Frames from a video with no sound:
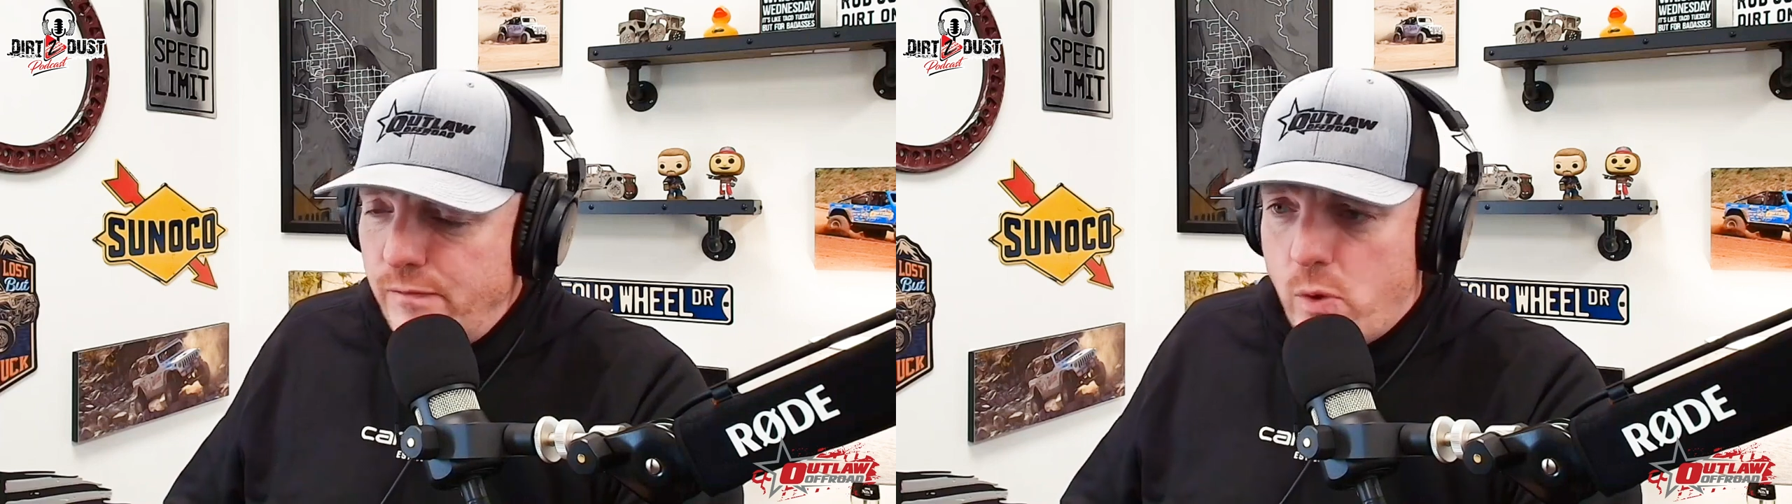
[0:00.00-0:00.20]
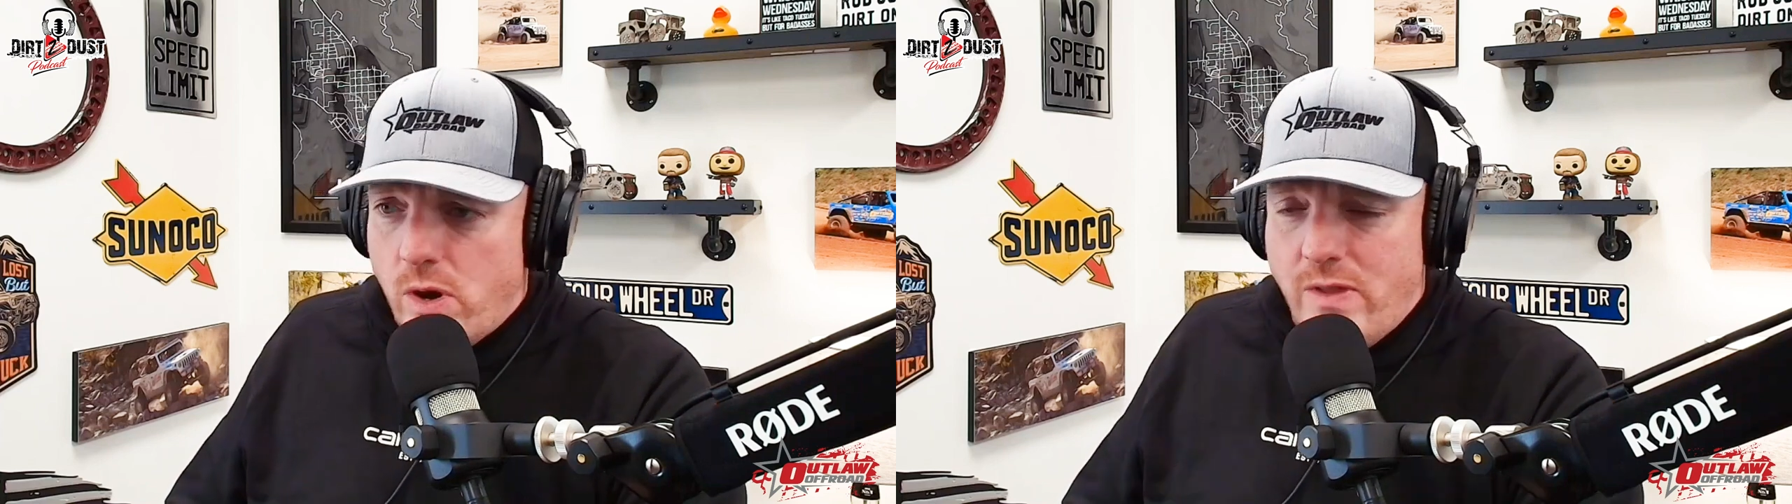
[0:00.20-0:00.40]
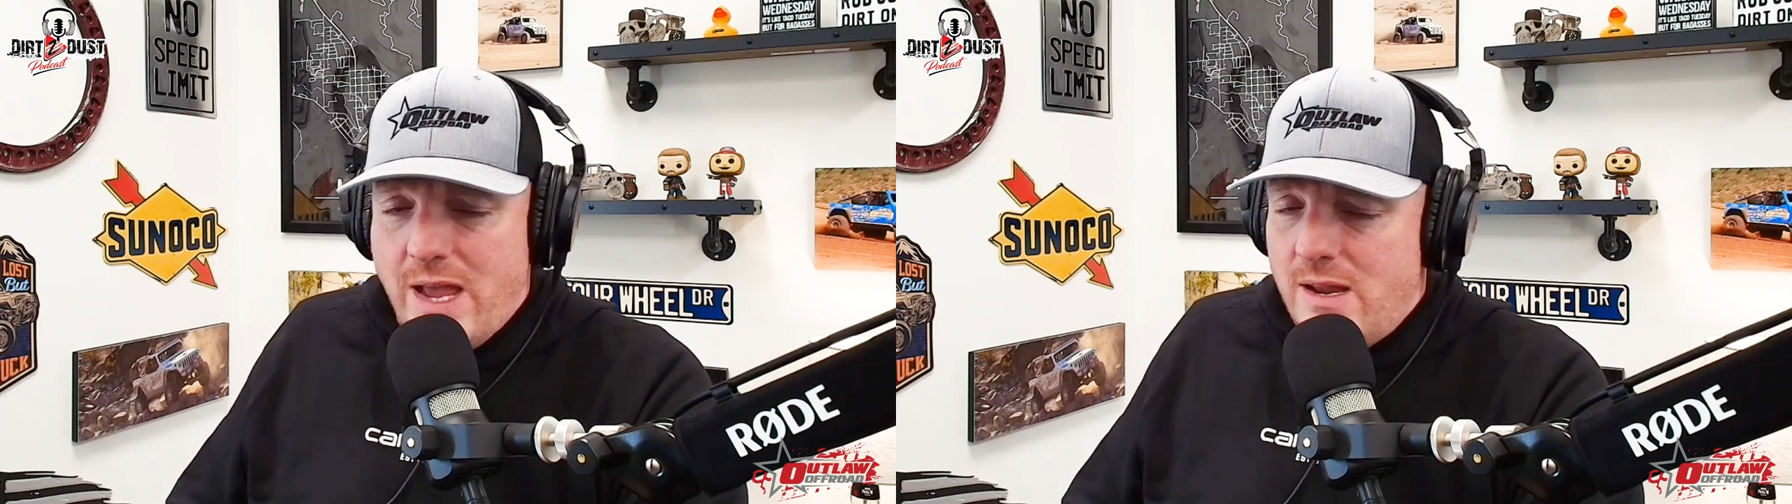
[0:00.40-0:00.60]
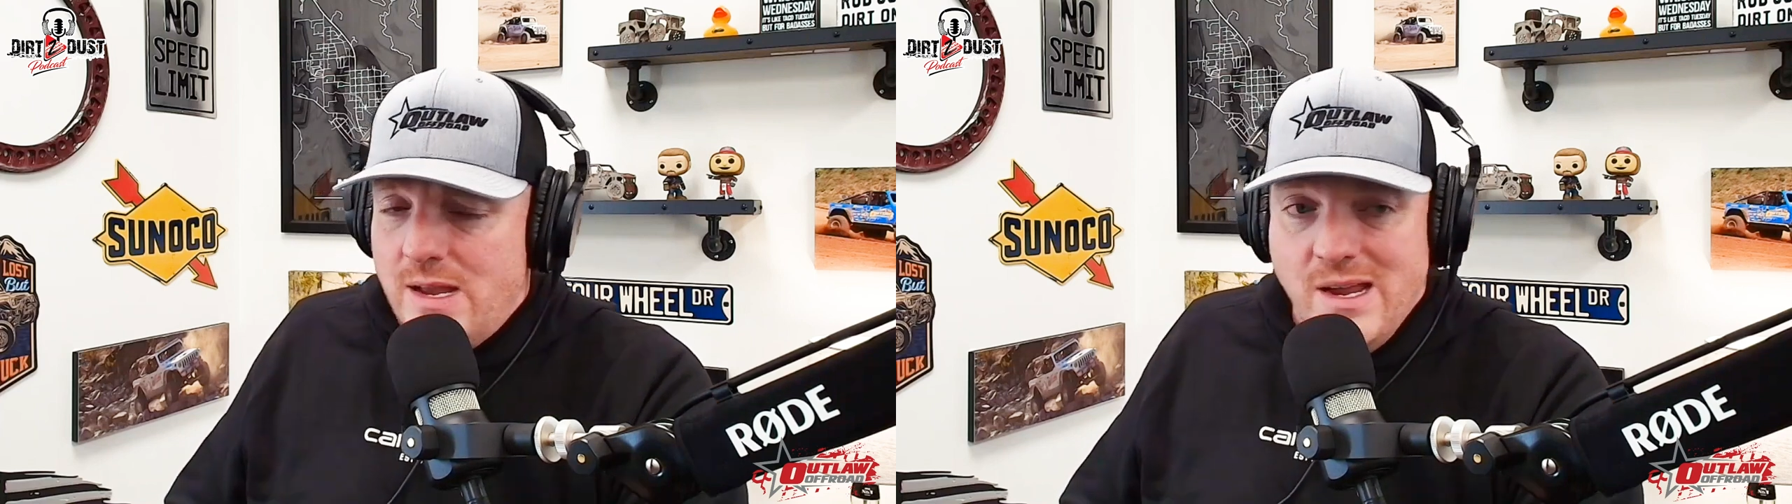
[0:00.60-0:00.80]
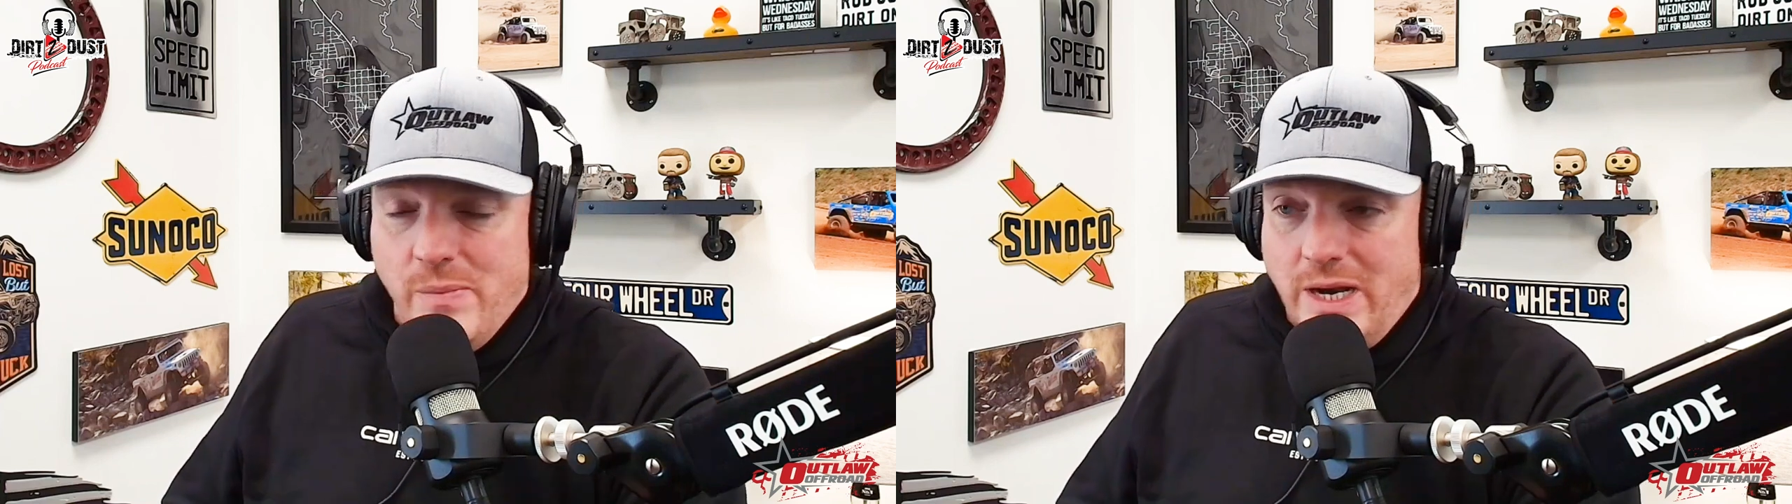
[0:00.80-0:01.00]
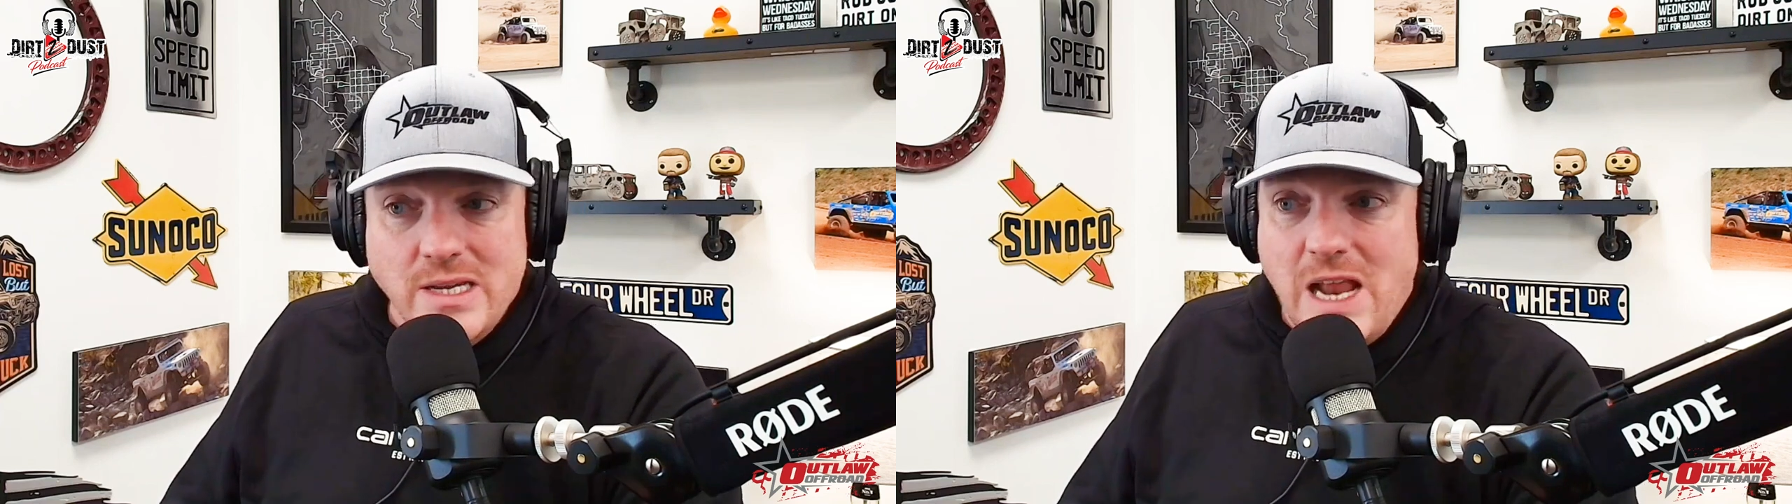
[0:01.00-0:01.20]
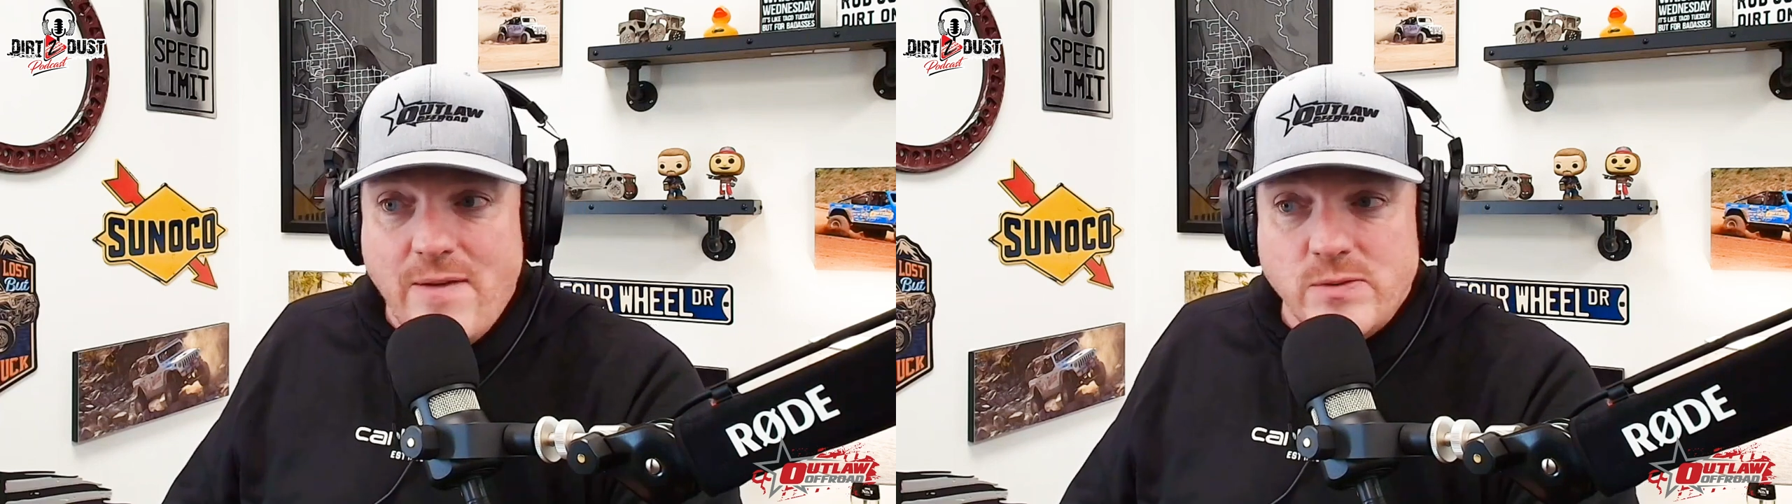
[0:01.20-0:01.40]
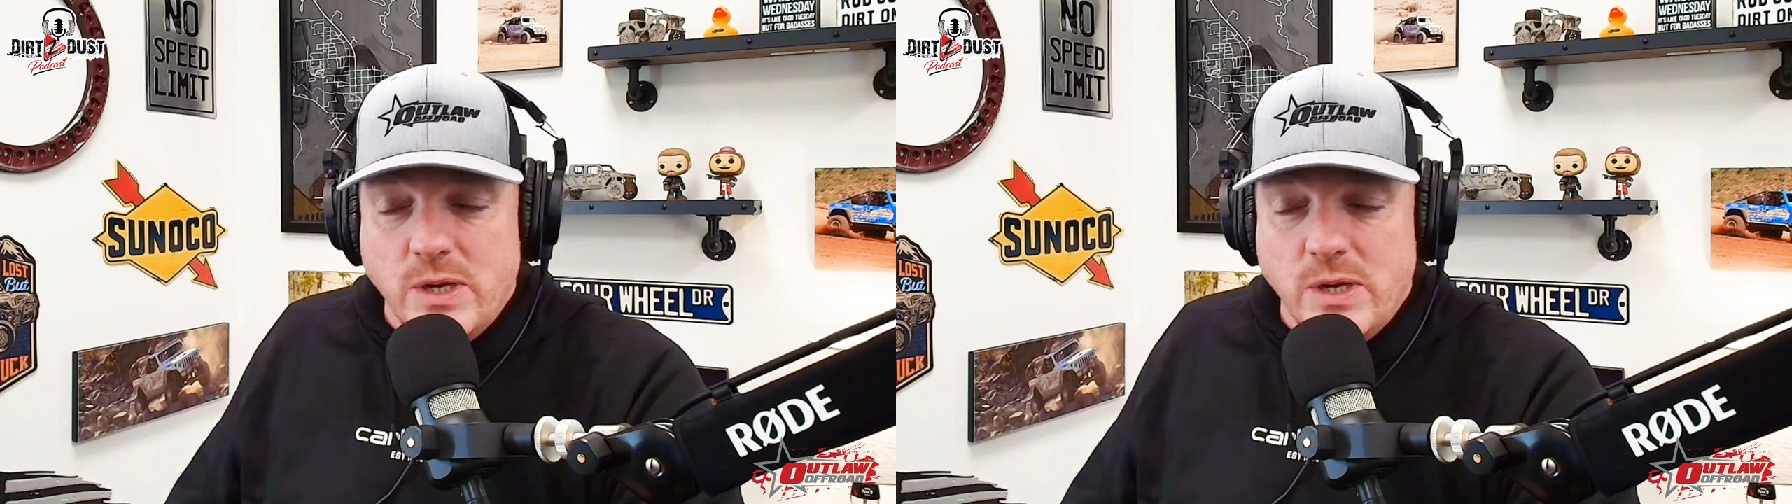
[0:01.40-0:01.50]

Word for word: from Ford on that, but he doesn't have